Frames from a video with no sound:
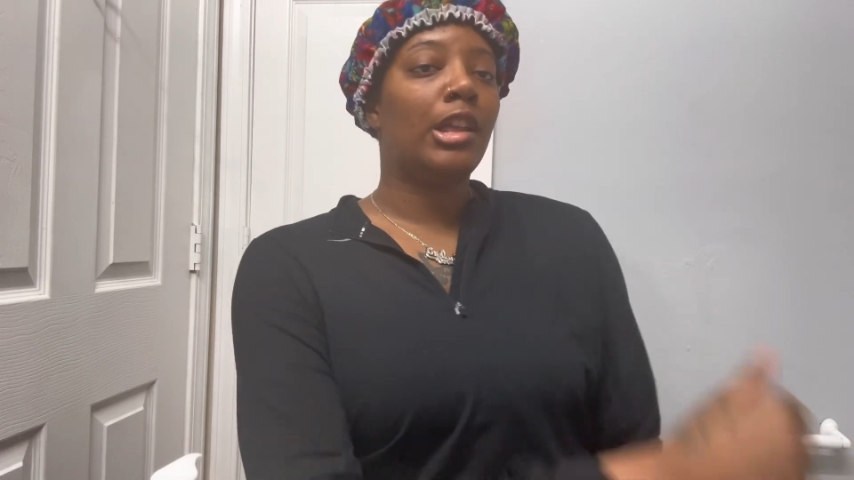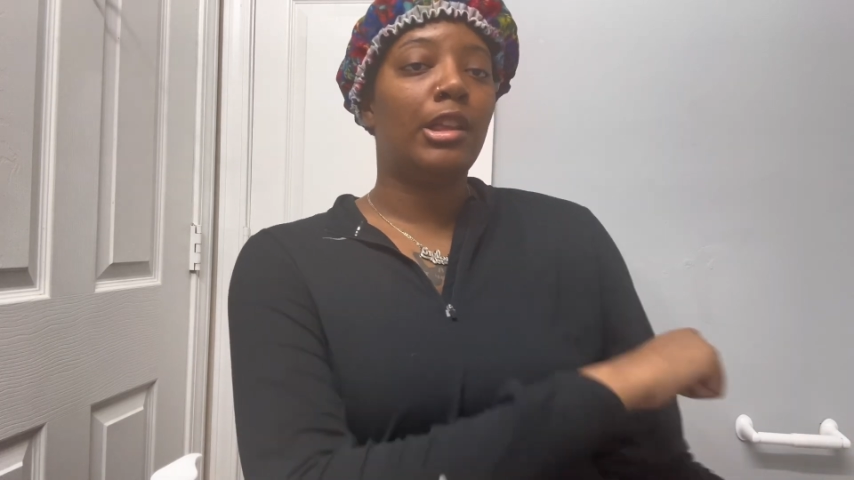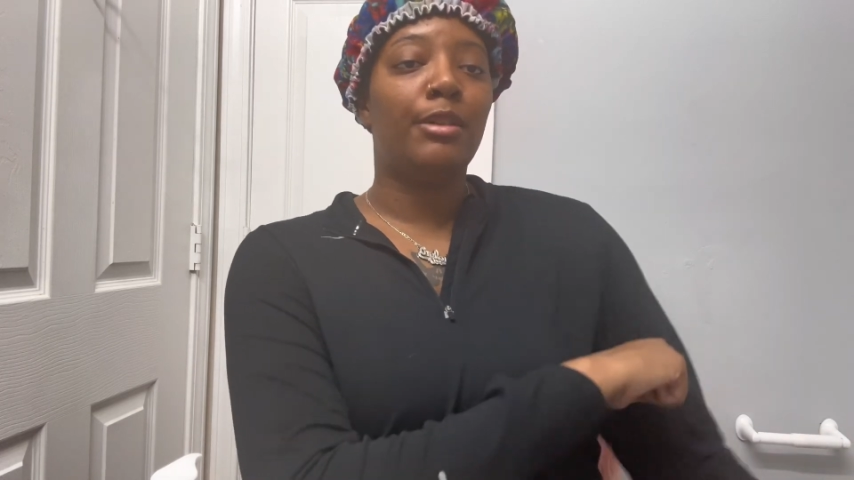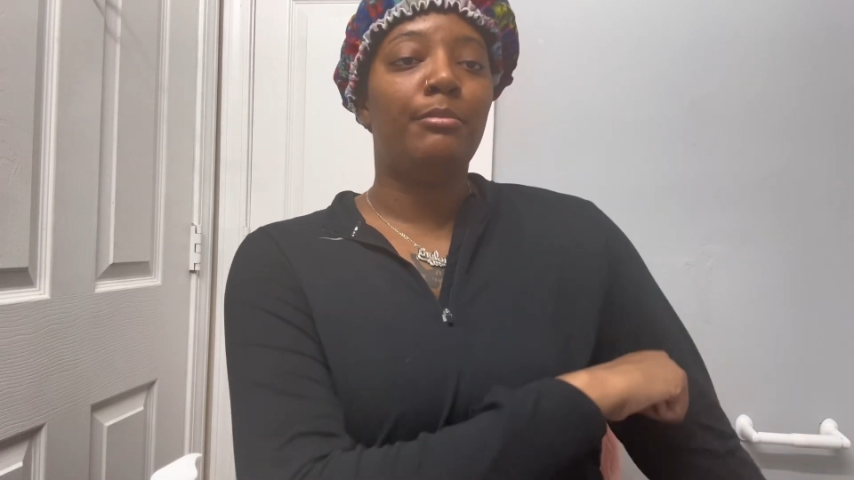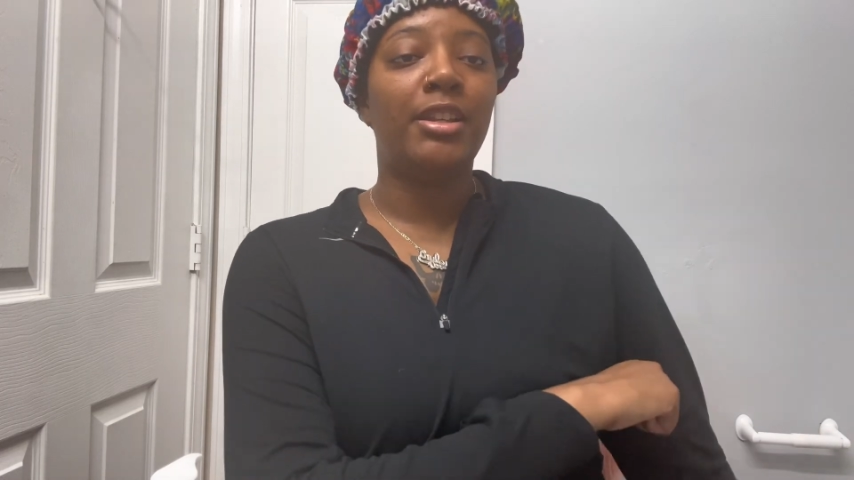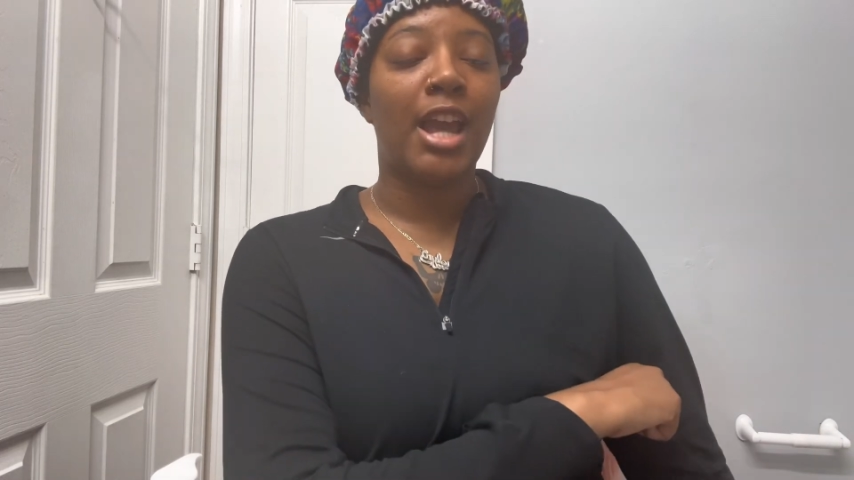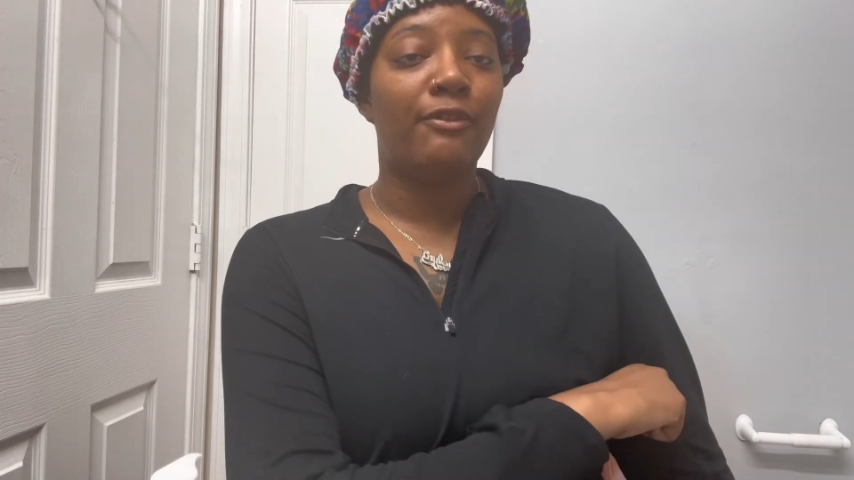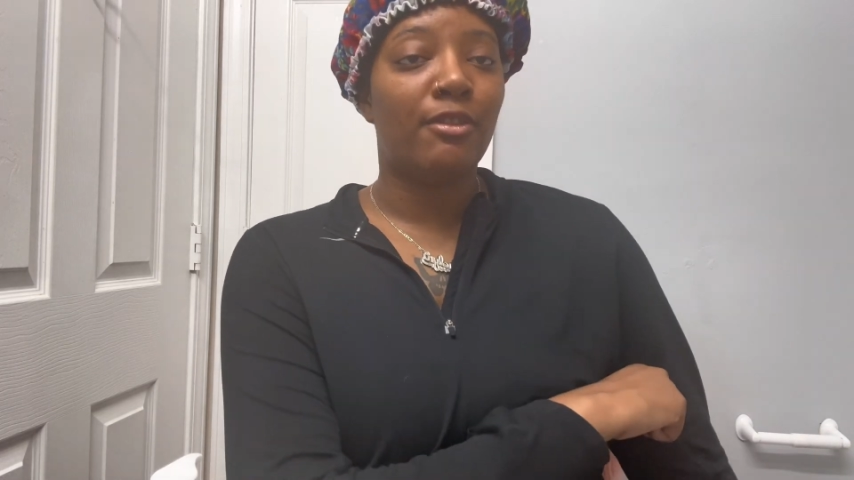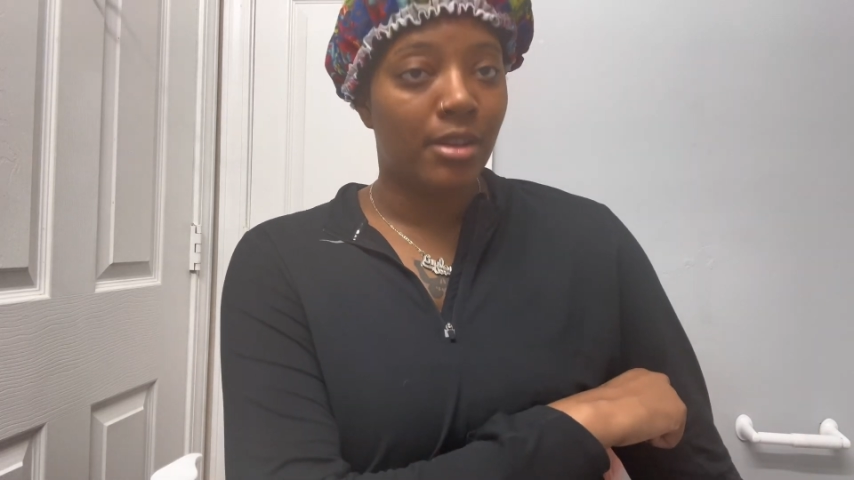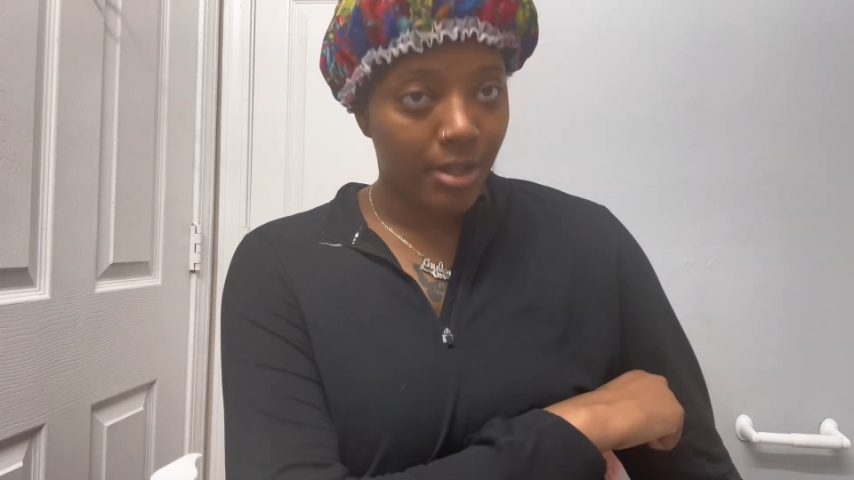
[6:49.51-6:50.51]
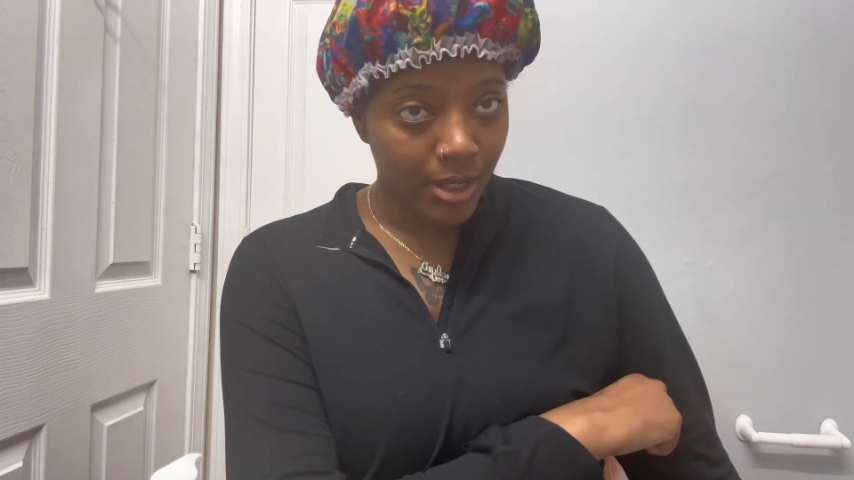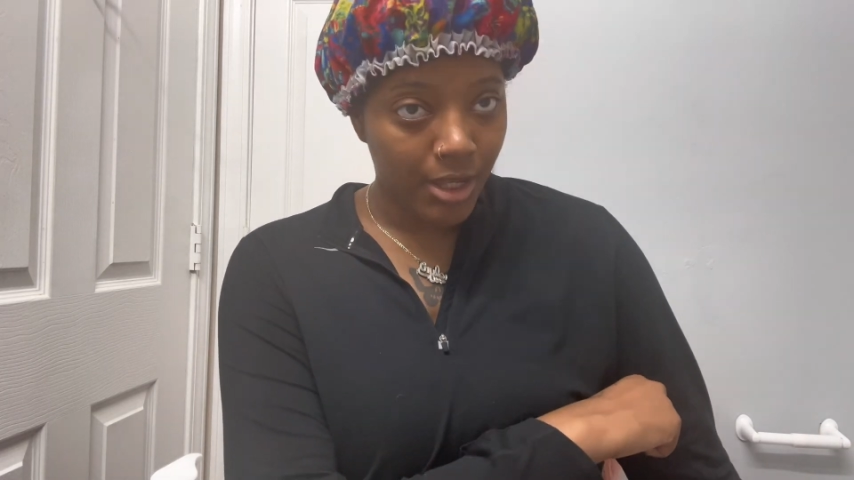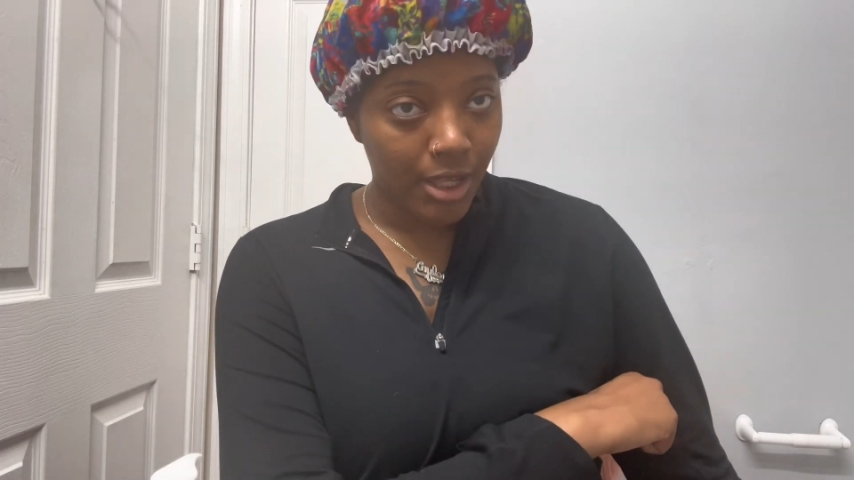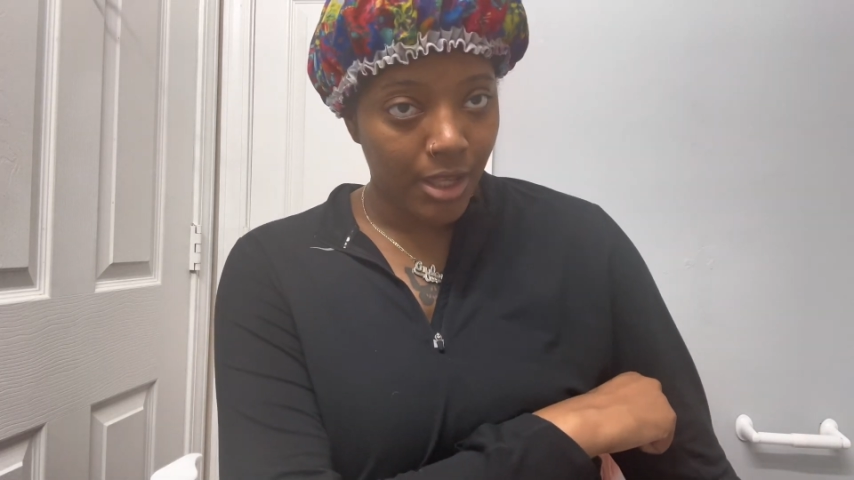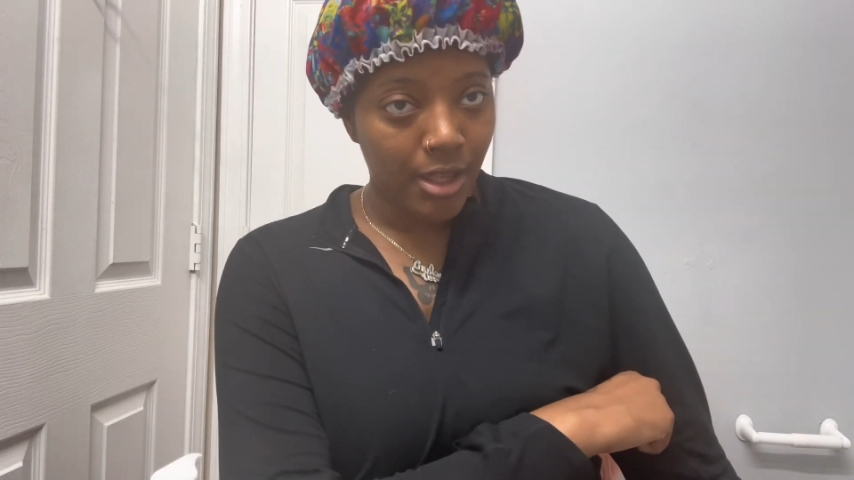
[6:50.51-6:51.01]
Little BJ from the
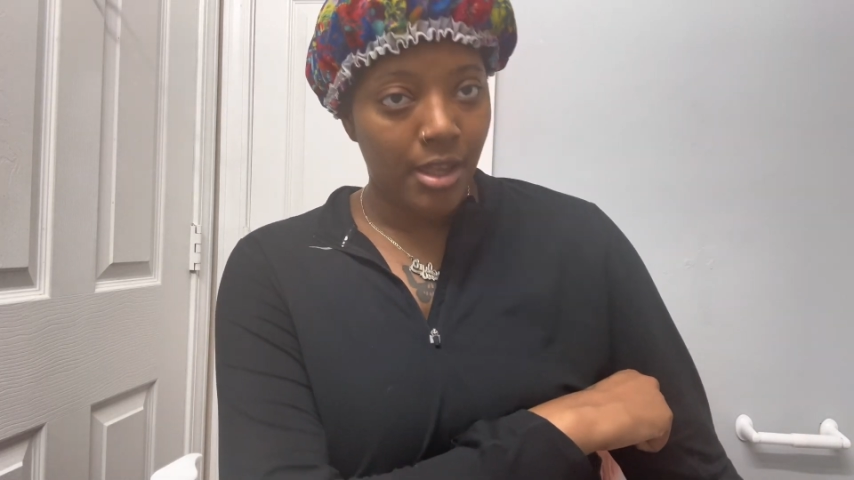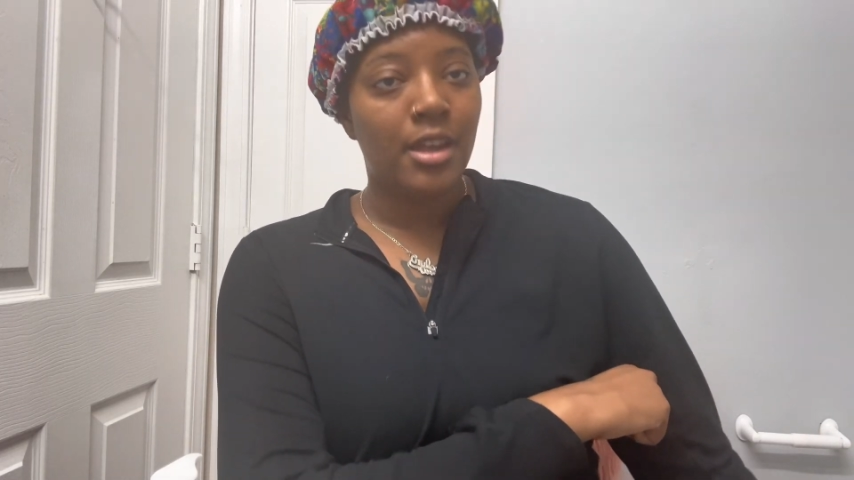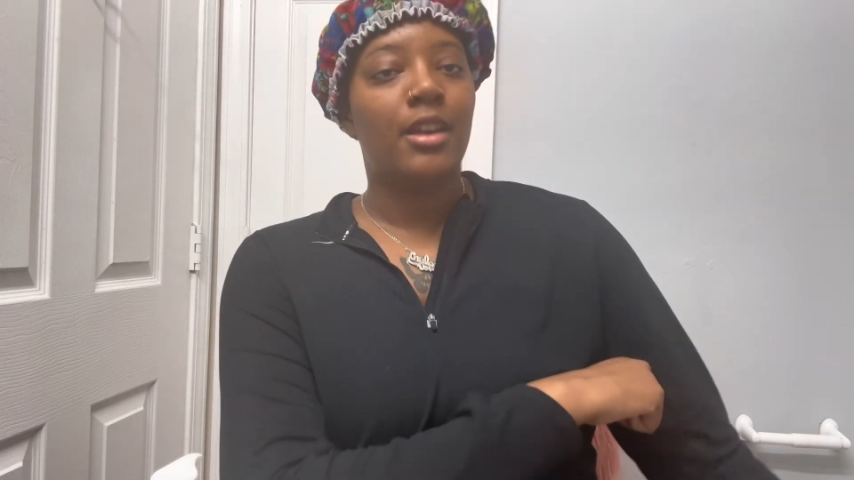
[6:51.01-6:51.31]
hood.